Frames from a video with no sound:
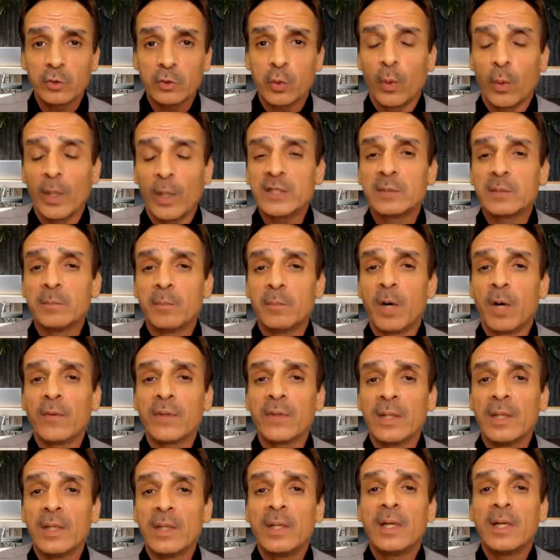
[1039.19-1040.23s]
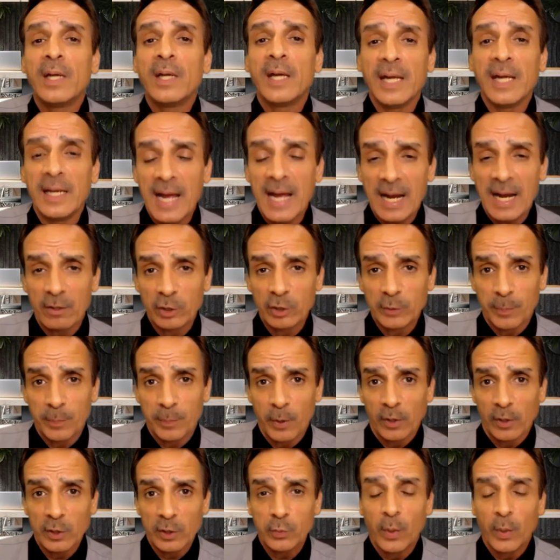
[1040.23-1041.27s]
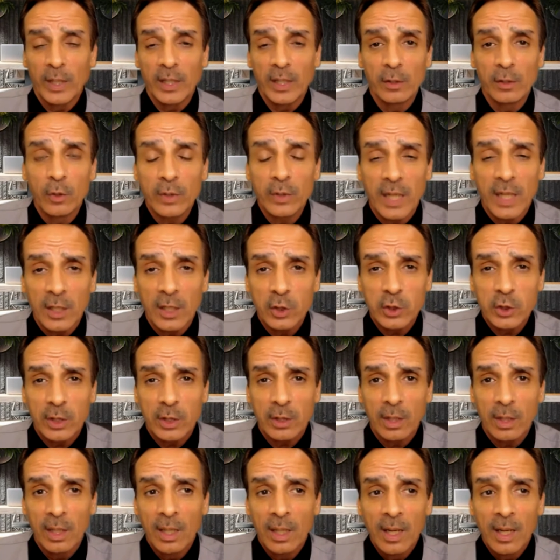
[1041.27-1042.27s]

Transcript: twice a month in Harrisburg is one of the locations.